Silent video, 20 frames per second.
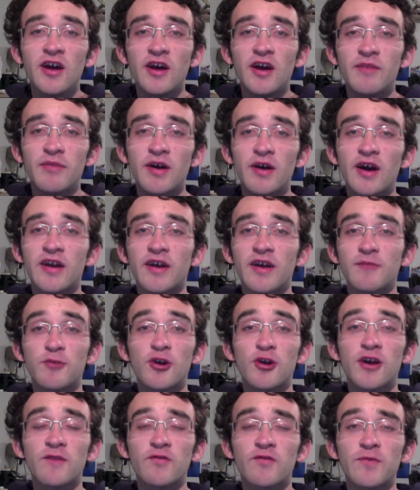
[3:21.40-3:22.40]
But I'm
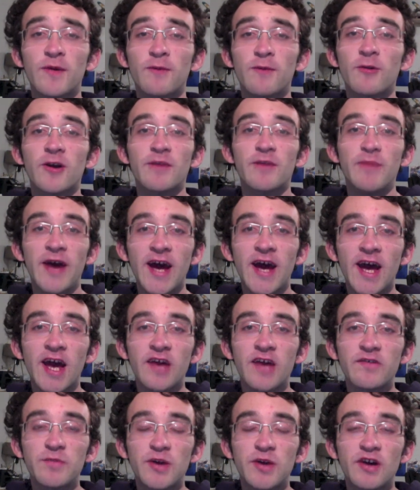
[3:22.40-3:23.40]
going to give Spielberg a
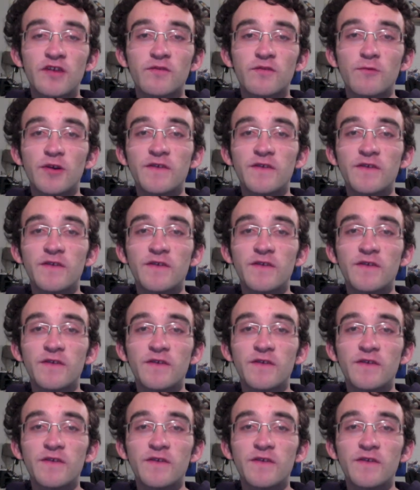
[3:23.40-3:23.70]
pass because